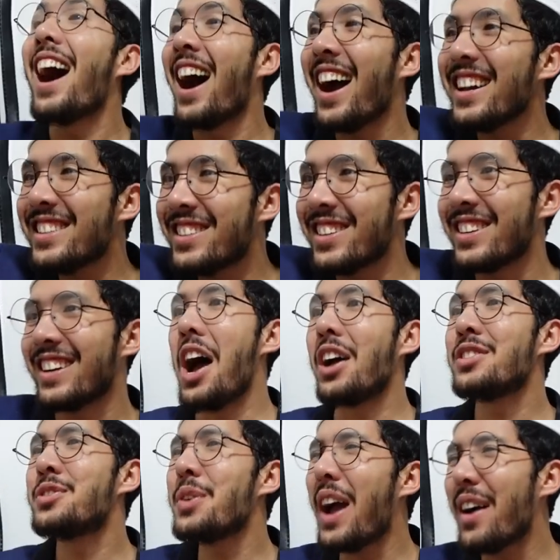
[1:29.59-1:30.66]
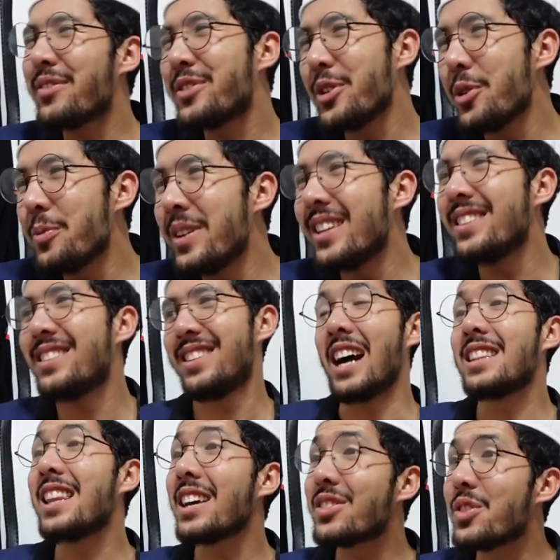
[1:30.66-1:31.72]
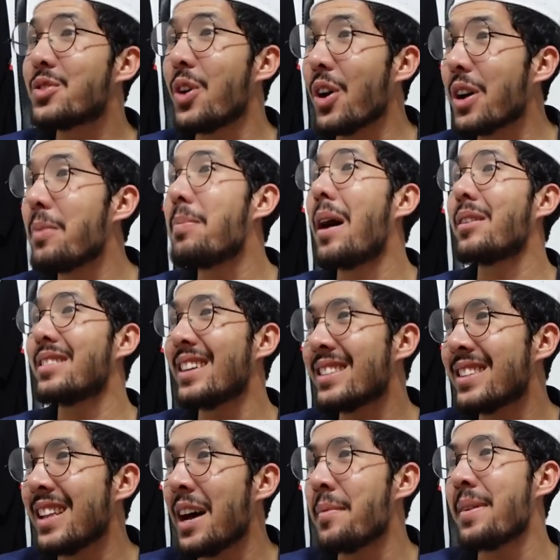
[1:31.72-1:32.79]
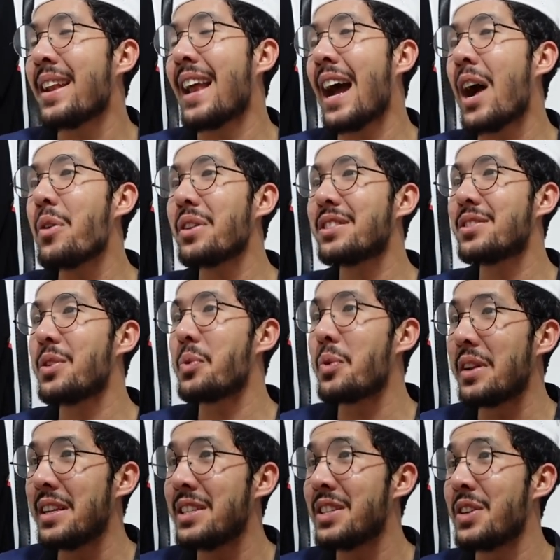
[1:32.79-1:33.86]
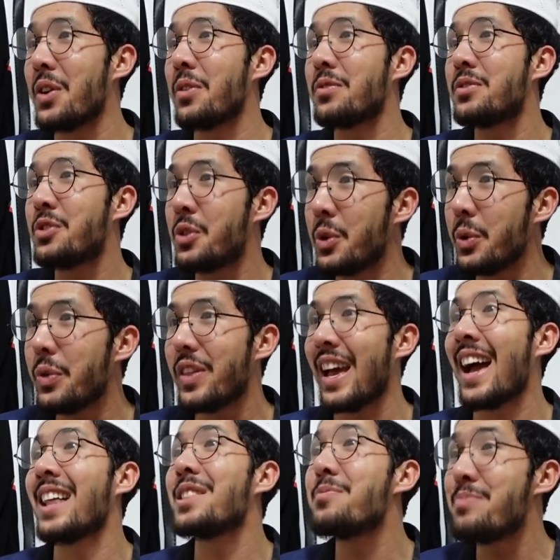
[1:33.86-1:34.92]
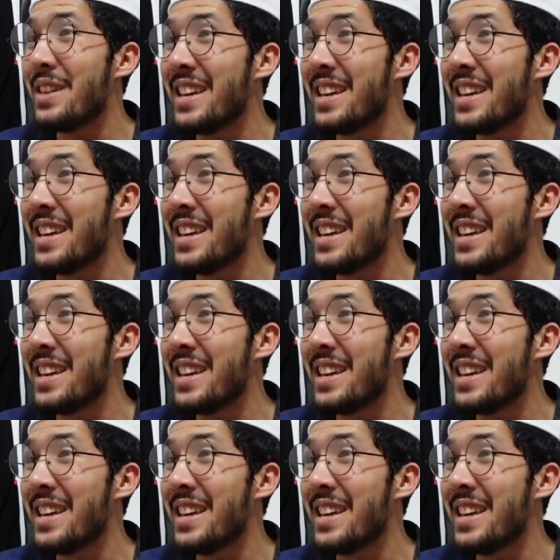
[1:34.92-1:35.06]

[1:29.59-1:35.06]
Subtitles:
Hi sir, do you have 2 minutes? I'd like to talk about Islam and how it's the religion of truth and